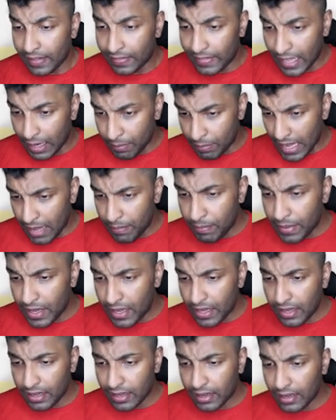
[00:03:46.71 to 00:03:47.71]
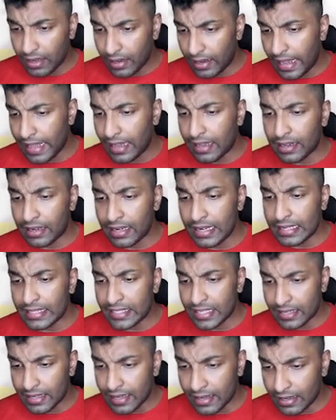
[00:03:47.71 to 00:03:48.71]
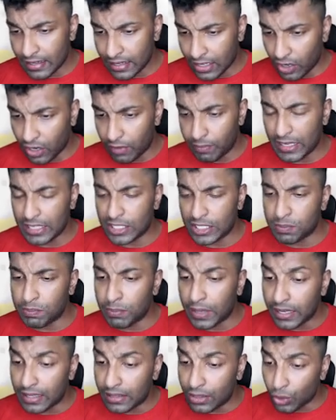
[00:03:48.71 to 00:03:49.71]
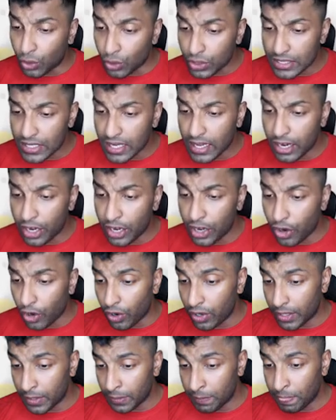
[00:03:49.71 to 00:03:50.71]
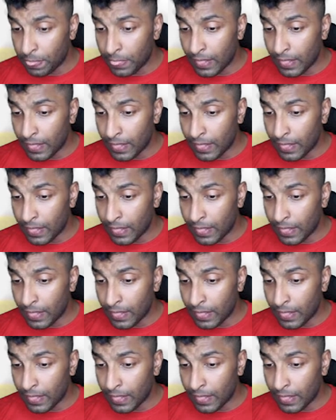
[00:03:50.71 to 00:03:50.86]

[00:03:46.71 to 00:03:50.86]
there may be like regional governments, but those are not